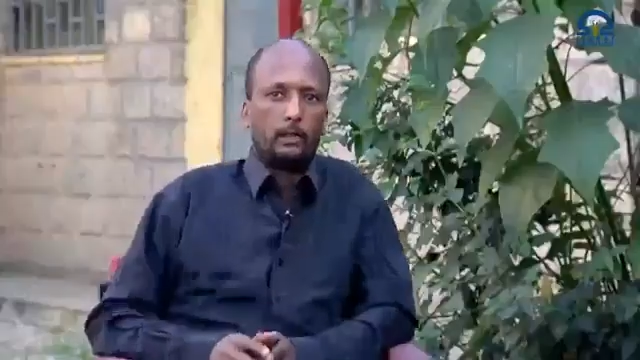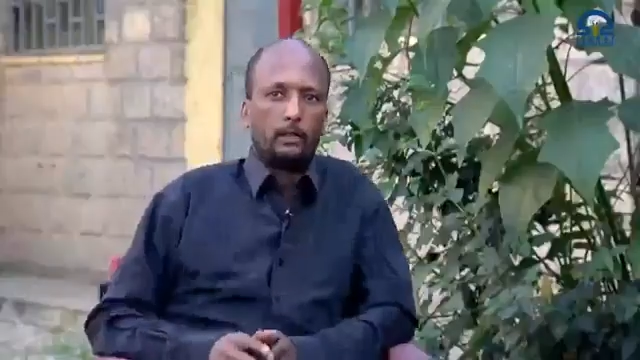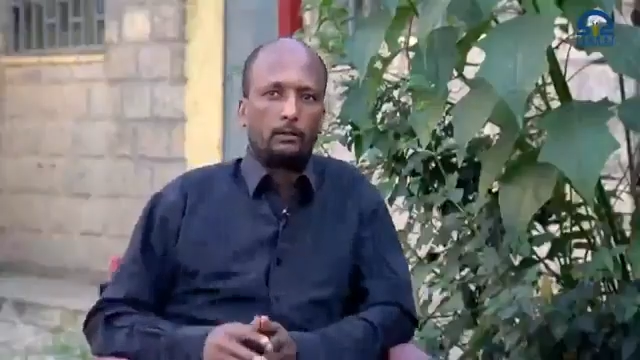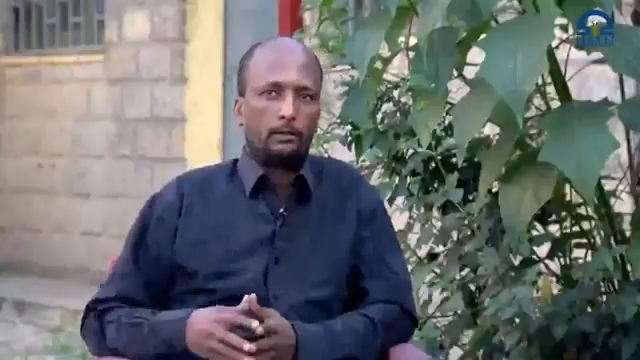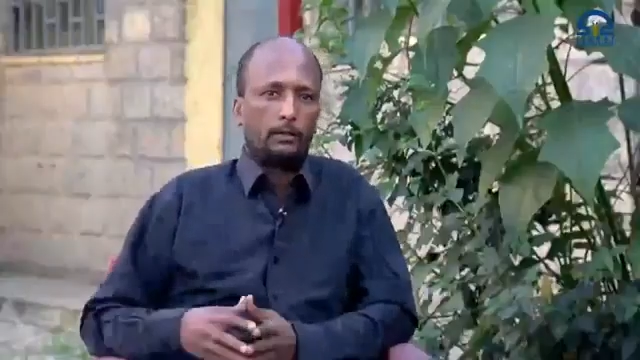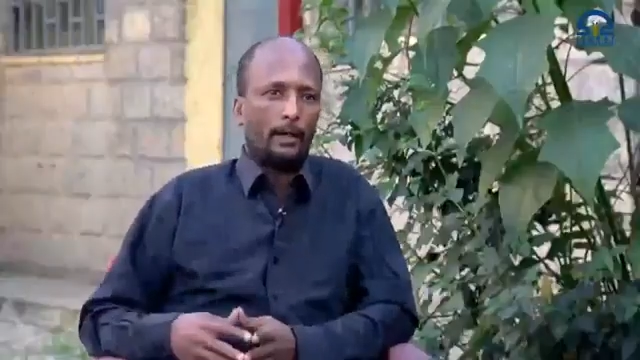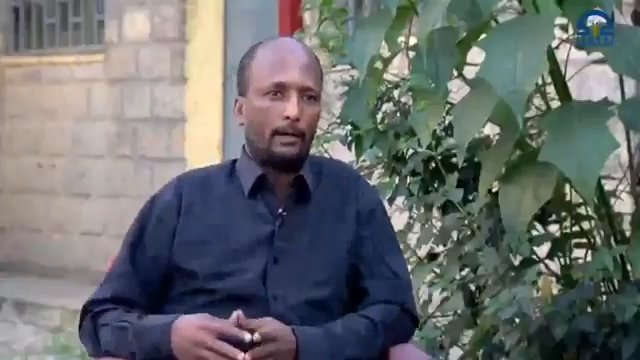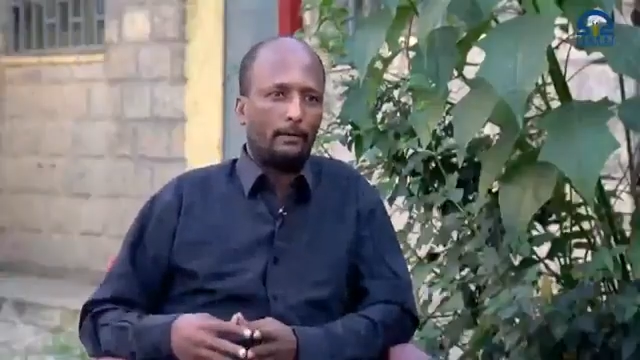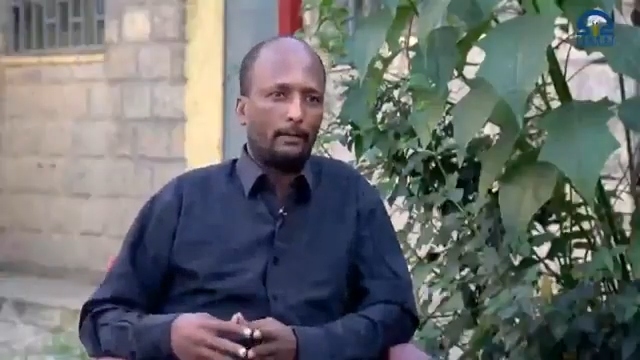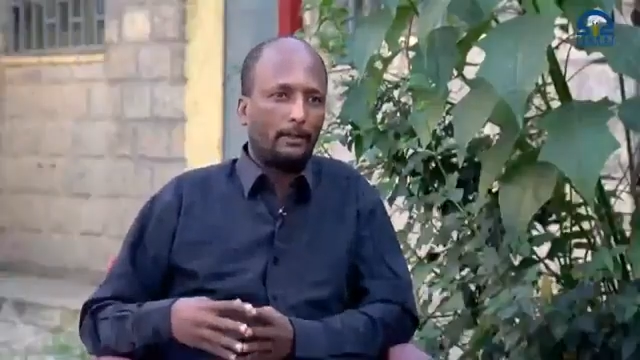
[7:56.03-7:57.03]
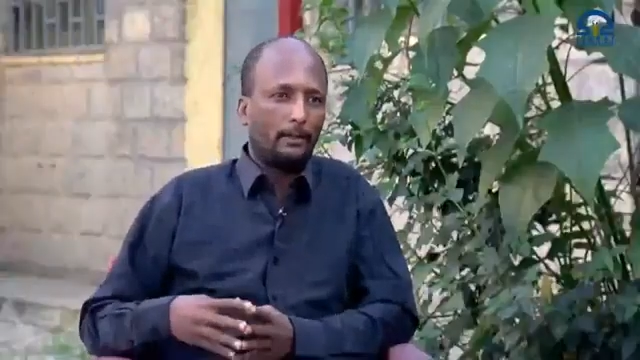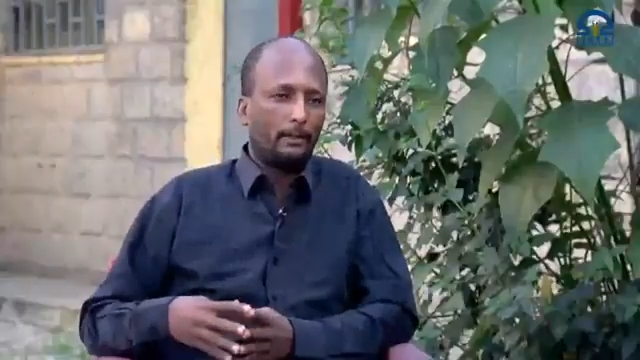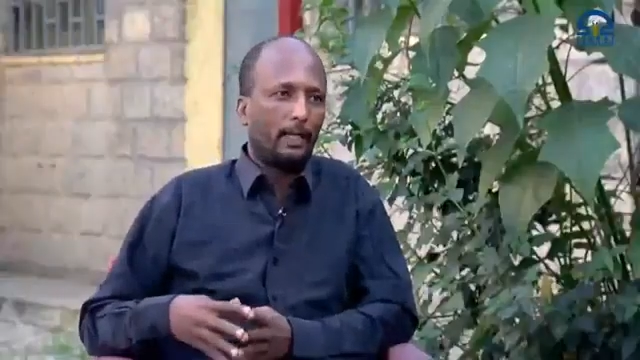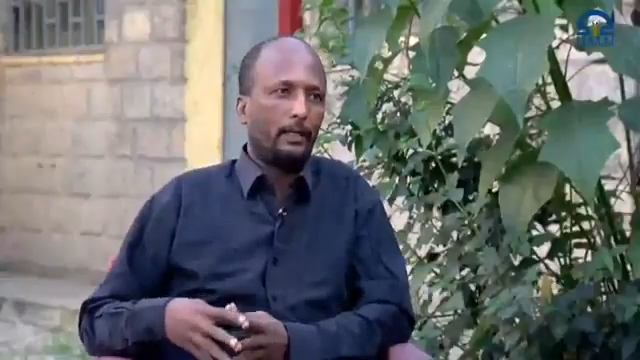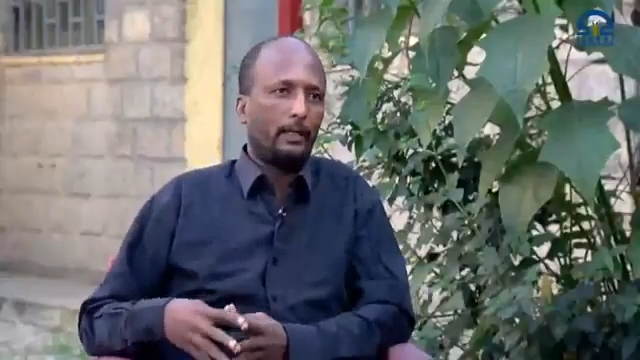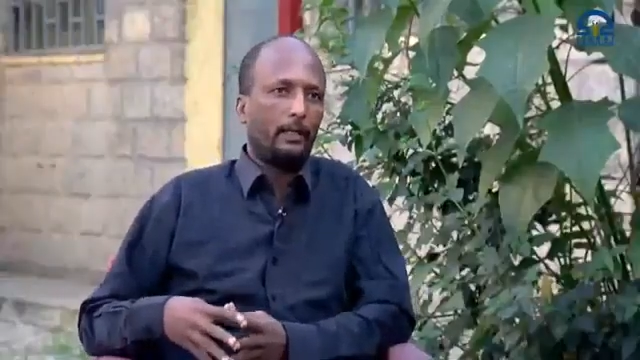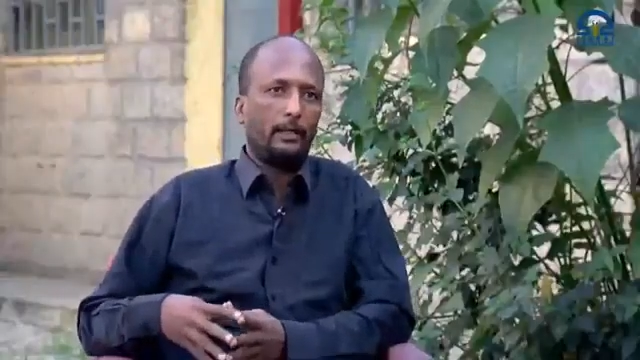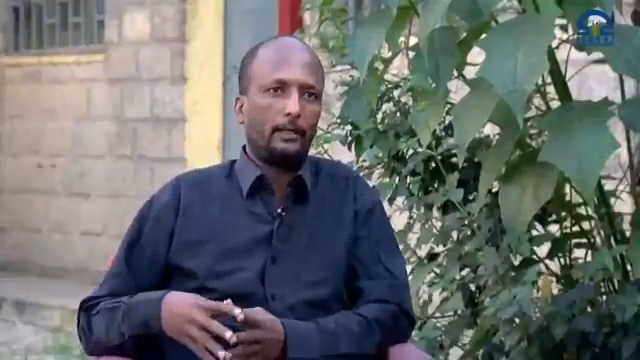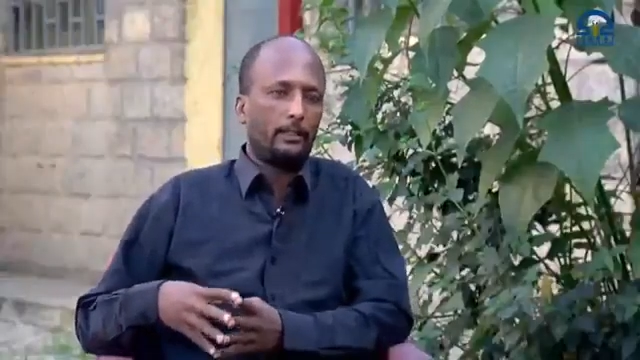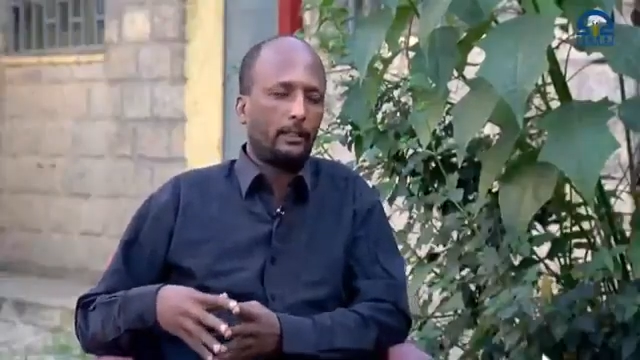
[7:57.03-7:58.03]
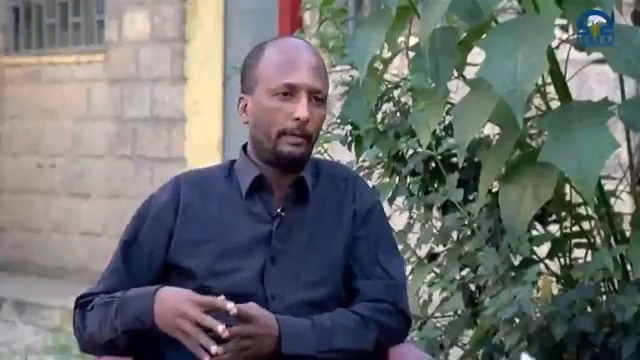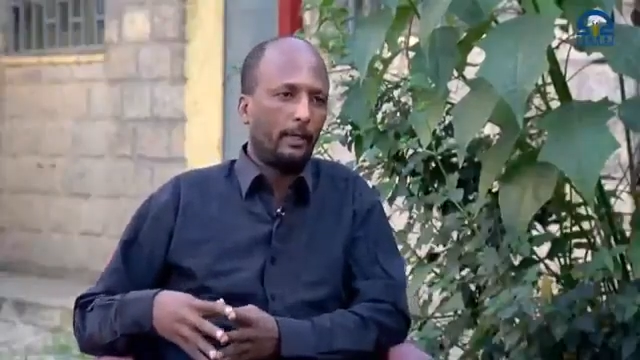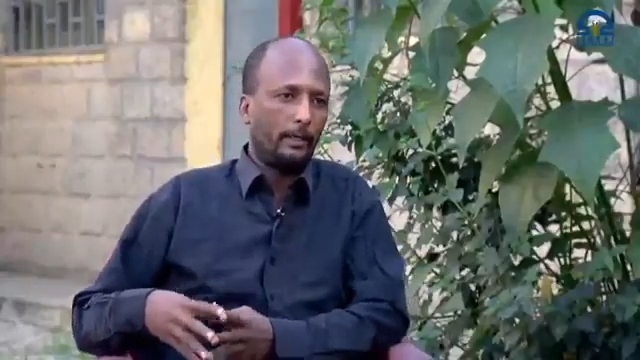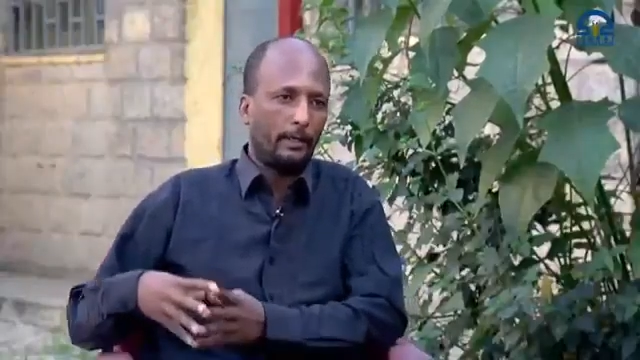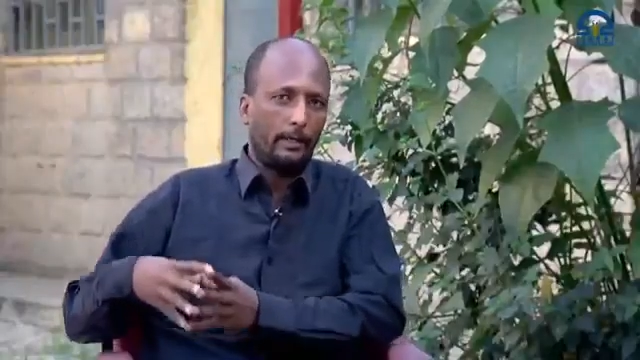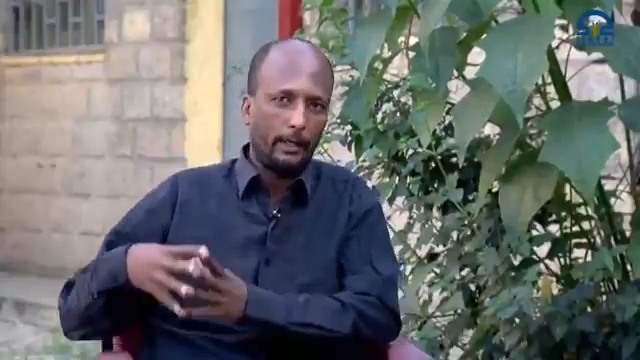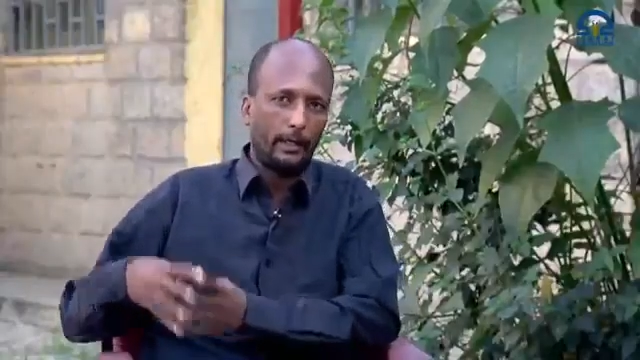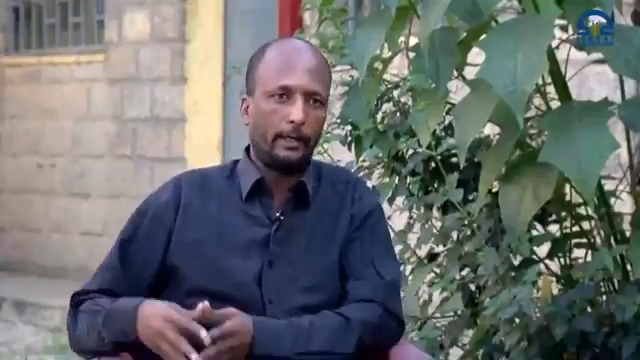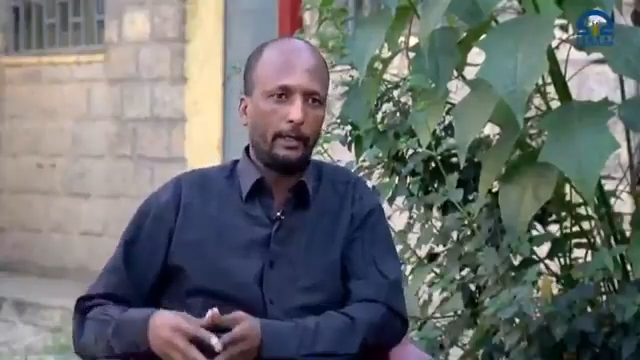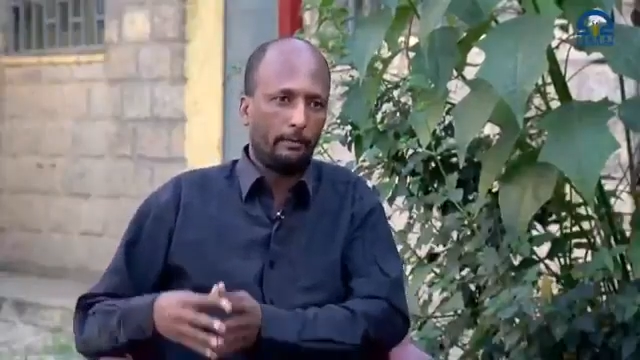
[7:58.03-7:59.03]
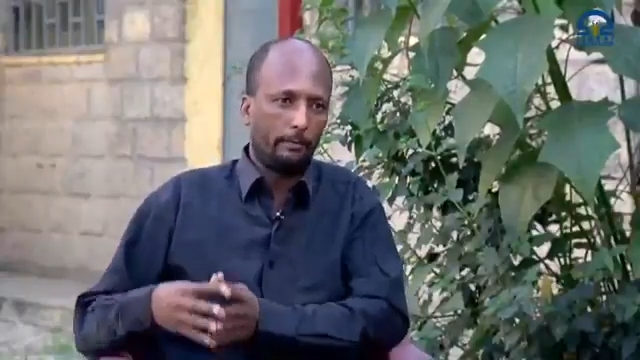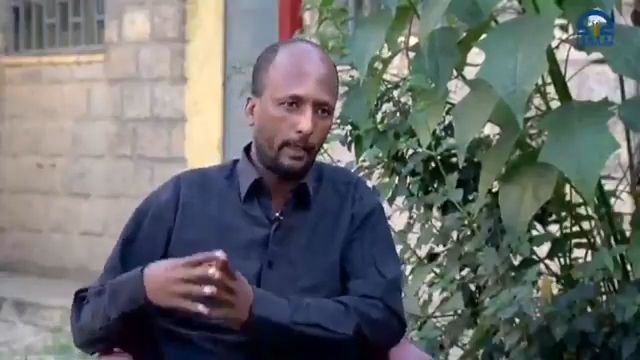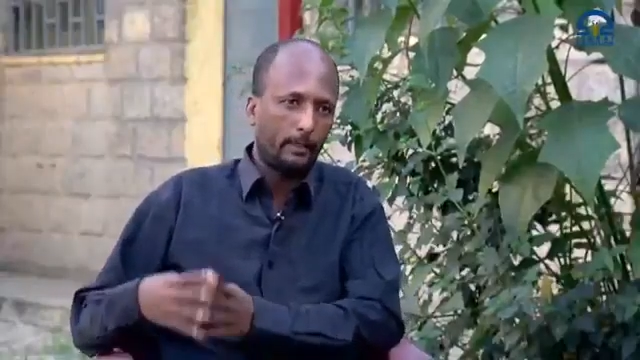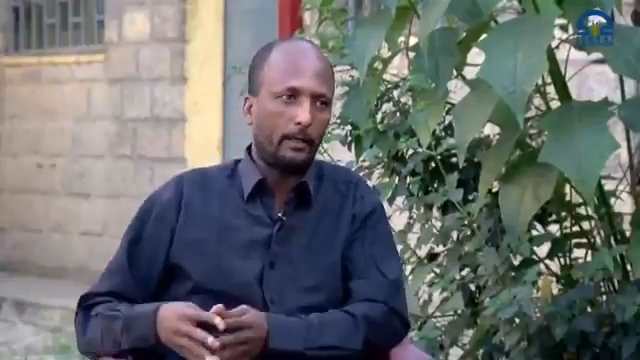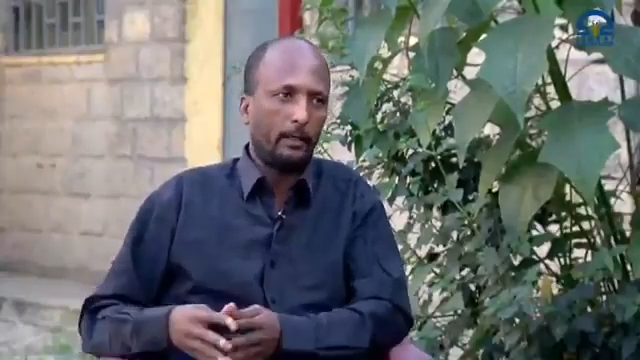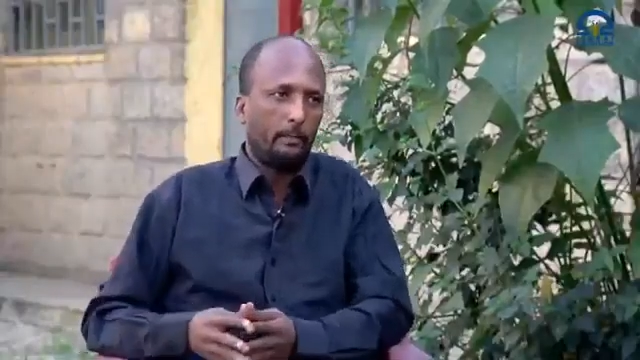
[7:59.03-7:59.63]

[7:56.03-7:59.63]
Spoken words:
So they are indiscriminately killing and murdering